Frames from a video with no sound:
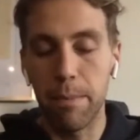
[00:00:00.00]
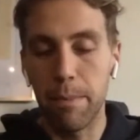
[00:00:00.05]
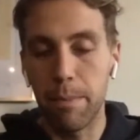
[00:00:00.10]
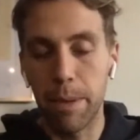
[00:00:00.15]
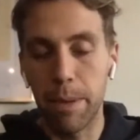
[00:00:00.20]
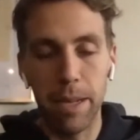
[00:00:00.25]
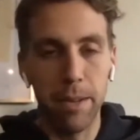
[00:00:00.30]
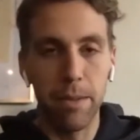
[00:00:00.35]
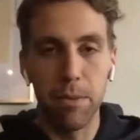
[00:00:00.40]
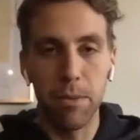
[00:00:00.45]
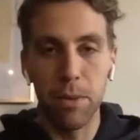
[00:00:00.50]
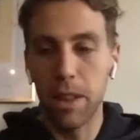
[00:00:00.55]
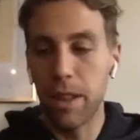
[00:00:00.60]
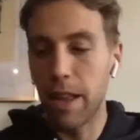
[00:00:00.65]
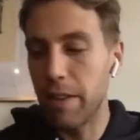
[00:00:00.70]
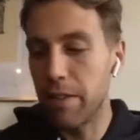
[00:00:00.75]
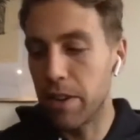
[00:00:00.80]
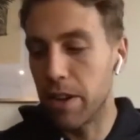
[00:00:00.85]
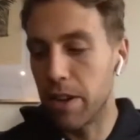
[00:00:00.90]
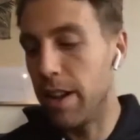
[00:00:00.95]
But we
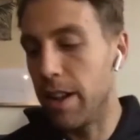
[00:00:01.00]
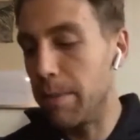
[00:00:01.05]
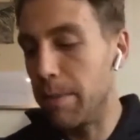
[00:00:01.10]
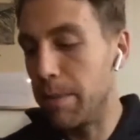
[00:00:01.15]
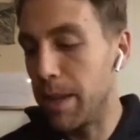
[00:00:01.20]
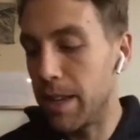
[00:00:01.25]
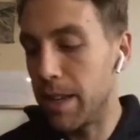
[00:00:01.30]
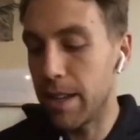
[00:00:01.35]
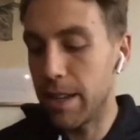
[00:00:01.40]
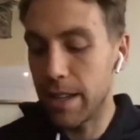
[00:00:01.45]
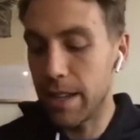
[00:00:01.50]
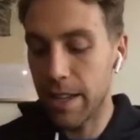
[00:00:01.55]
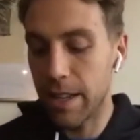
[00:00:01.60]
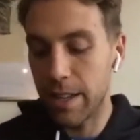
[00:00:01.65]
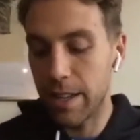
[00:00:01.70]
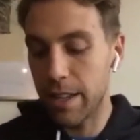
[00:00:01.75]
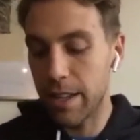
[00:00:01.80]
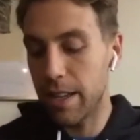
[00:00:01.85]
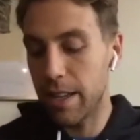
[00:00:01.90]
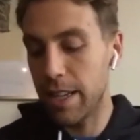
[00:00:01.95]
love it all. I mean,
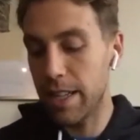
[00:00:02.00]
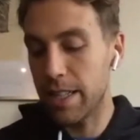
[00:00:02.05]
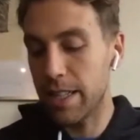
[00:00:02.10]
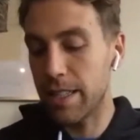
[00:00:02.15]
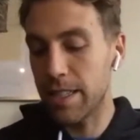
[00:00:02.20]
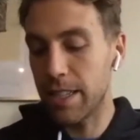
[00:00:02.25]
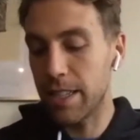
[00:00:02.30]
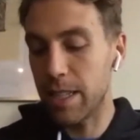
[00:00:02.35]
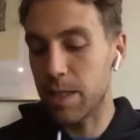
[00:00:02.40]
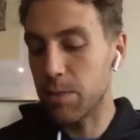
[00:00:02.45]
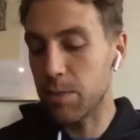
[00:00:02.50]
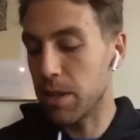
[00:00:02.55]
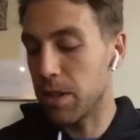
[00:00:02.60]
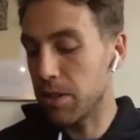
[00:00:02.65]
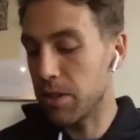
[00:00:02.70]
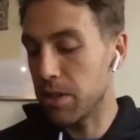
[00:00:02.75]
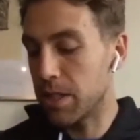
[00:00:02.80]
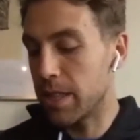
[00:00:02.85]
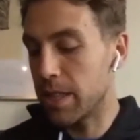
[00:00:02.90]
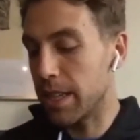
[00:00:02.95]
it's one of
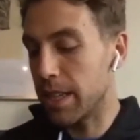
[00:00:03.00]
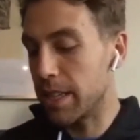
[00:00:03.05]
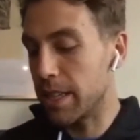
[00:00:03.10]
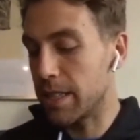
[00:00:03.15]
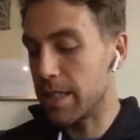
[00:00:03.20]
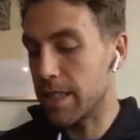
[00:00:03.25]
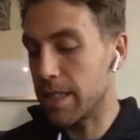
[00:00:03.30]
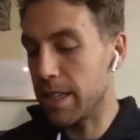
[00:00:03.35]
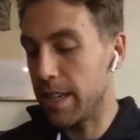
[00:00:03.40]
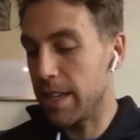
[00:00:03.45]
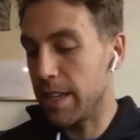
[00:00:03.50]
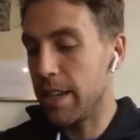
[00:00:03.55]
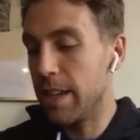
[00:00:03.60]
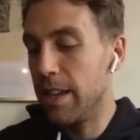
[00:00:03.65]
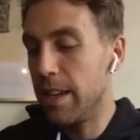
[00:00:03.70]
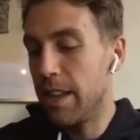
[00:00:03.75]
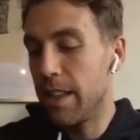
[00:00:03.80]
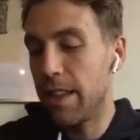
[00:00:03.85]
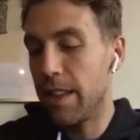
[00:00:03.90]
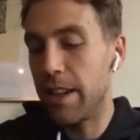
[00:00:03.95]
those things
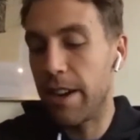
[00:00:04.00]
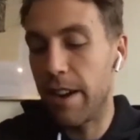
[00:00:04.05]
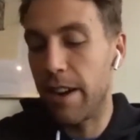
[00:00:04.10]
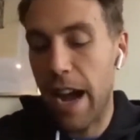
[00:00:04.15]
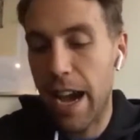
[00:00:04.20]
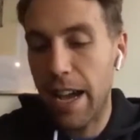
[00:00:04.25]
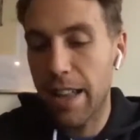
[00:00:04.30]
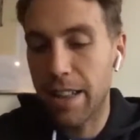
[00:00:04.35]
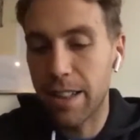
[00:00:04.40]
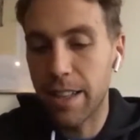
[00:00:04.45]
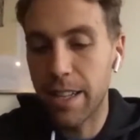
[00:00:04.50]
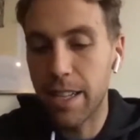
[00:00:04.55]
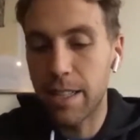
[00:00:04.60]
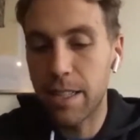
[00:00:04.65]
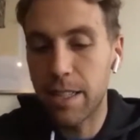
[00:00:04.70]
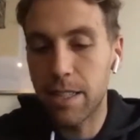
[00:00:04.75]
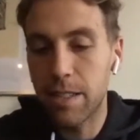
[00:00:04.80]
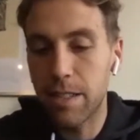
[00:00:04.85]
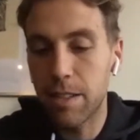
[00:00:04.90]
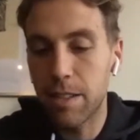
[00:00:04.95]
that our
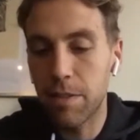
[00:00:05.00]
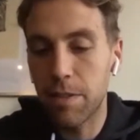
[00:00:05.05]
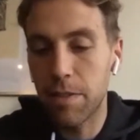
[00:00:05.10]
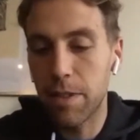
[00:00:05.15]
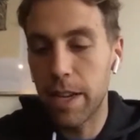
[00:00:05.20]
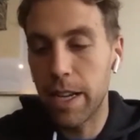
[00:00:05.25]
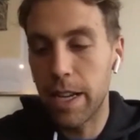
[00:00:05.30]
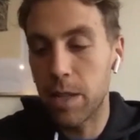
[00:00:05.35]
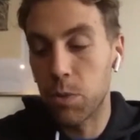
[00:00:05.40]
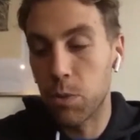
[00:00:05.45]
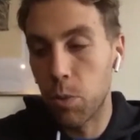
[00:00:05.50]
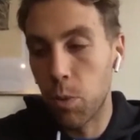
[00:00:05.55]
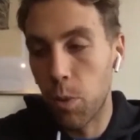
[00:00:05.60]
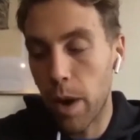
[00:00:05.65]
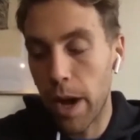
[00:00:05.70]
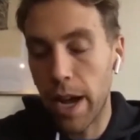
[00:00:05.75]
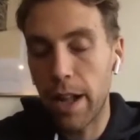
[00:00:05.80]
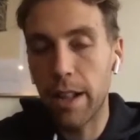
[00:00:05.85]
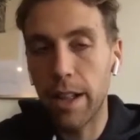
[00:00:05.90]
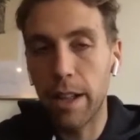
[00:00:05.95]
athletes as
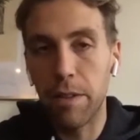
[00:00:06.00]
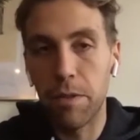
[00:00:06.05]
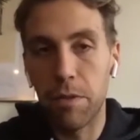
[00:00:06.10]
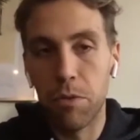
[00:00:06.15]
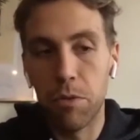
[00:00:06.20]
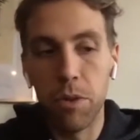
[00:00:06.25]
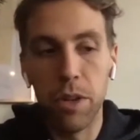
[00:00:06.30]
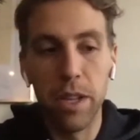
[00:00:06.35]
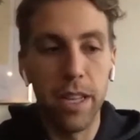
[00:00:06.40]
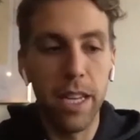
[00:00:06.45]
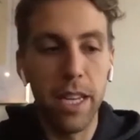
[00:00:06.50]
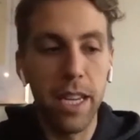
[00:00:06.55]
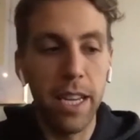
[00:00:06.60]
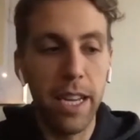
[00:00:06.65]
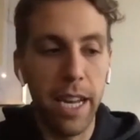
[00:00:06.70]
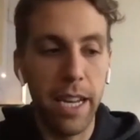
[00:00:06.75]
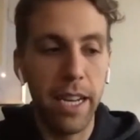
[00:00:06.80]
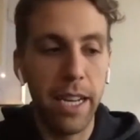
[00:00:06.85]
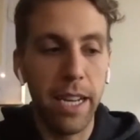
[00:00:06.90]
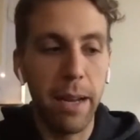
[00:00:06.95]
well have really
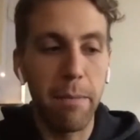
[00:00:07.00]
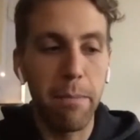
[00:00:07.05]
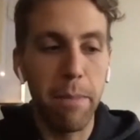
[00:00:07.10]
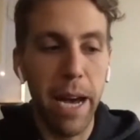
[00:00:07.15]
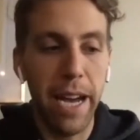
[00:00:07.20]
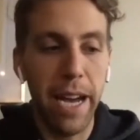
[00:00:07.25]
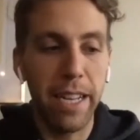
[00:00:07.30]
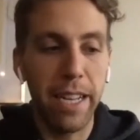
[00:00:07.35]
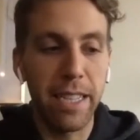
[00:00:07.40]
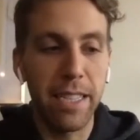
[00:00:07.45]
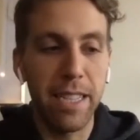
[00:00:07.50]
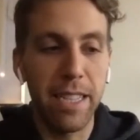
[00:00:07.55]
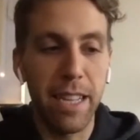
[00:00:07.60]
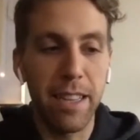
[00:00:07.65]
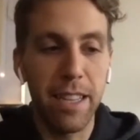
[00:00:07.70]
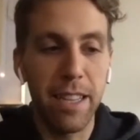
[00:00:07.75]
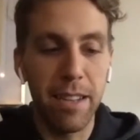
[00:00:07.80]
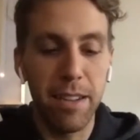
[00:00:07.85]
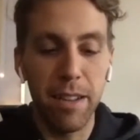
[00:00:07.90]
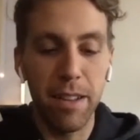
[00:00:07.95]
kind of come back and said
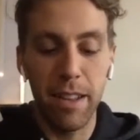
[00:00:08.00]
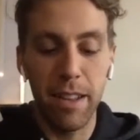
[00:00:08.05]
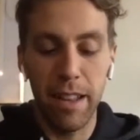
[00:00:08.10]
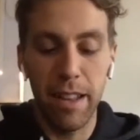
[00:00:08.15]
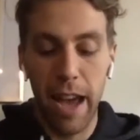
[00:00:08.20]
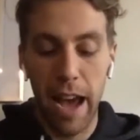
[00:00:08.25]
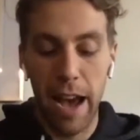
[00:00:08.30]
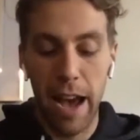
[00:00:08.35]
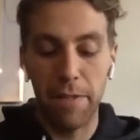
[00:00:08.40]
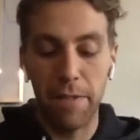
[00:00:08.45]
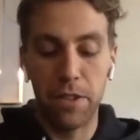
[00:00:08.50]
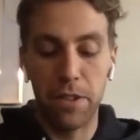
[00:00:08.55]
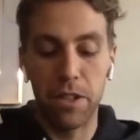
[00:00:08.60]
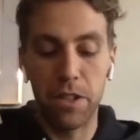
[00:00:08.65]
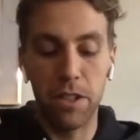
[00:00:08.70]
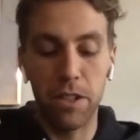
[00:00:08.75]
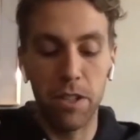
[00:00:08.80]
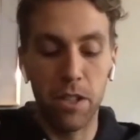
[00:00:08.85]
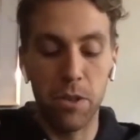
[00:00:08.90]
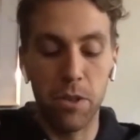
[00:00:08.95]
that
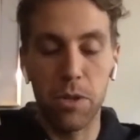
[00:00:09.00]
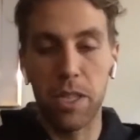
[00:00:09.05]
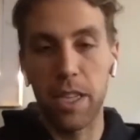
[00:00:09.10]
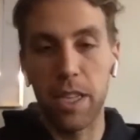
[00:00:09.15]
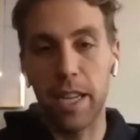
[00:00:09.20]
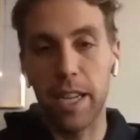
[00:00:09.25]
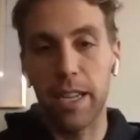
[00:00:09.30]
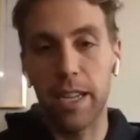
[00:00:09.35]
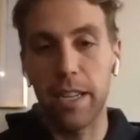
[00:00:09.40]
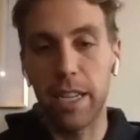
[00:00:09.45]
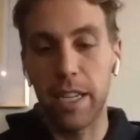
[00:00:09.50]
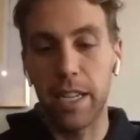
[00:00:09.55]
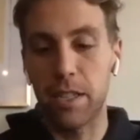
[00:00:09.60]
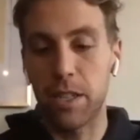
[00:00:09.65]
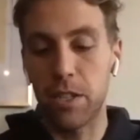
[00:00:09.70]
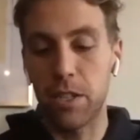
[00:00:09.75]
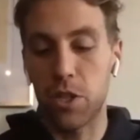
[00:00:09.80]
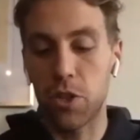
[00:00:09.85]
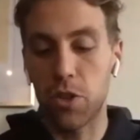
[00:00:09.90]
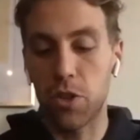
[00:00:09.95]
after using it as
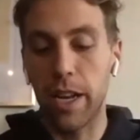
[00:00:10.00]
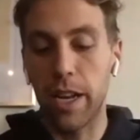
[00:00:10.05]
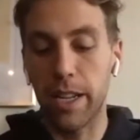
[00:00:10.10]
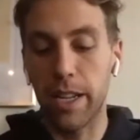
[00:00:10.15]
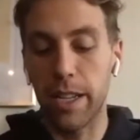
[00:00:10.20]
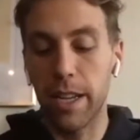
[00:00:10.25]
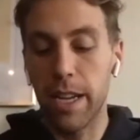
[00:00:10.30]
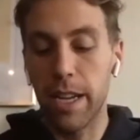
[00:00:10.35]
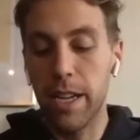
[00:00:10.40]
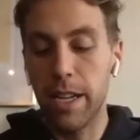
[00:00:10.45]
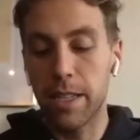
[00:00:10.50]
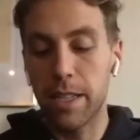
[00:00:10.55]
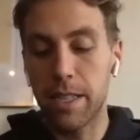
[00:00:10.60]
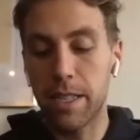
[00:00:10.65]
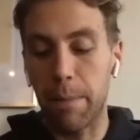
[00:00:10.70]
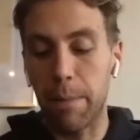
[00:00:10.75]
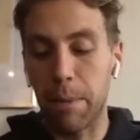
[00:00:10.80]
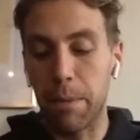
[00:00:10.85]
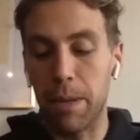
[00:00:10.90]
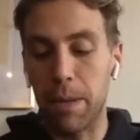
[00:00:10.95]
a training
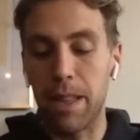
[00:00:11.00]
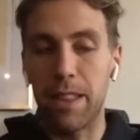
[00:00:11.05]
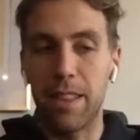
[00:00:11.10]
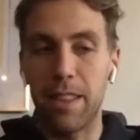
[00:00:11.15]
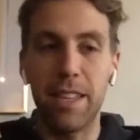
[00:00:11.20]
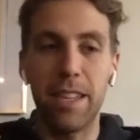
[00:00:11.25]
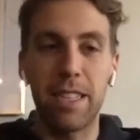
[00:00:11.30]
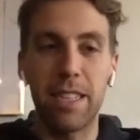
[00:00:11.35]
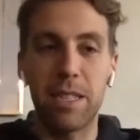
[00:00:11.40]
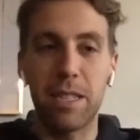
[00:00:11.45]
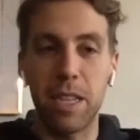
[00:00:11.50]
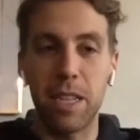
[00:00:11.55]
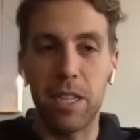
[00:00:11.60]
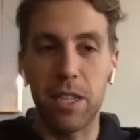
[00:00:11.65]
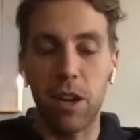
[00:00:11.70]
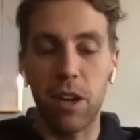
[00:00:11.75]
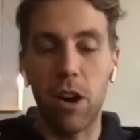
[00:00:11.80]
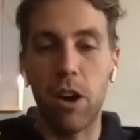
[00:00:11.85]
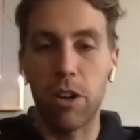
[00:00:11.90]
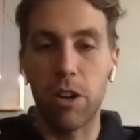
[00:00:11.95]
supplement, it's
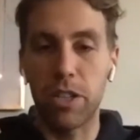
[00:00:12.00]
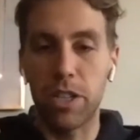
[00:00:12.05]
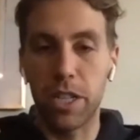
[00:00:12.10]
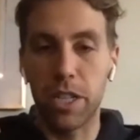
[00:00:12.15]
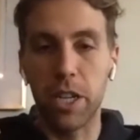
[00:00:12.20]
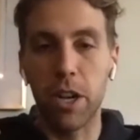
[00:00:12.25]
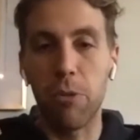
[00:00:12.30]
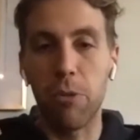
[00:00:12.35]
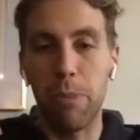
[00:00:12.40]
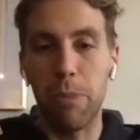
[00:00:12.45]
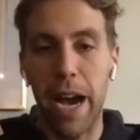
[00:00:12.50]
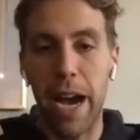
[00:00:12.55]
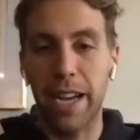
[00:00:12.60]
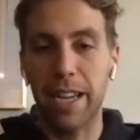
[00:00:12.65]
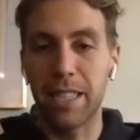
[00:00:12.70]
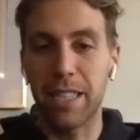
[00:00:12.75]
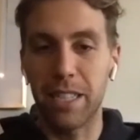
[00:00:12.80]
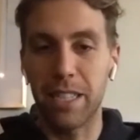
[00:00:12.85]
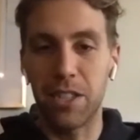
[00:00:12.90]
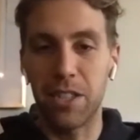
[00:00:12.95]
hard to go back
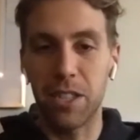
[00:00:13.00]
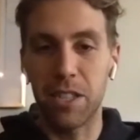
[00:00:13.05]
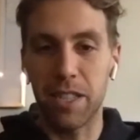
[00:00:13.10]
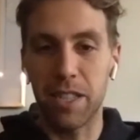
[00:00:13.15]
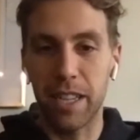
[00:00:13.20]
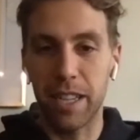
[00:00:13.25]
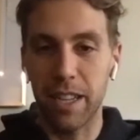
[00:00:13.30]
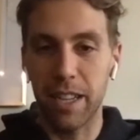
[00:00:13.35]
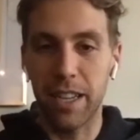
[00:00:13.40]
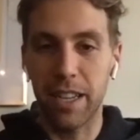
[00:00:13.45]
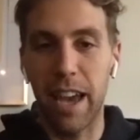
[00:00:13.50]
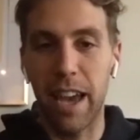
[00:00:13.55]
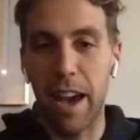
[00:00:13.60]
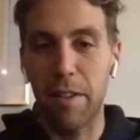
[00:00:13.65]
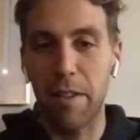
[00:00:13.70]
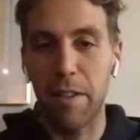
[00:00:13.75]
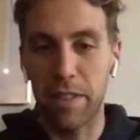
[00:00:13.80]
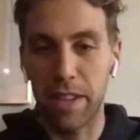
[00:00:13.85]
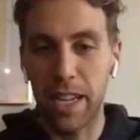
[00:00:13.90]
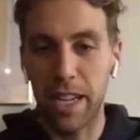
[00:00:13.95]
to just like a
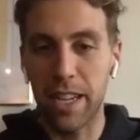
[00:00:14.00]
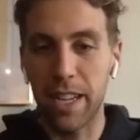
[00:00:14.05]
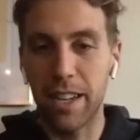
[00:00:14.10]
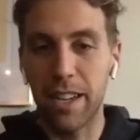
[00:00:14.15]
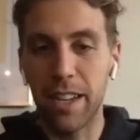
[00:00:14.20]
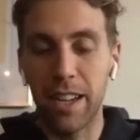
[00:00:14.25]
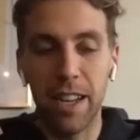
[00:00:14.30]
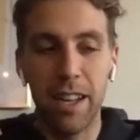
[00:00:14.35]
caffeinated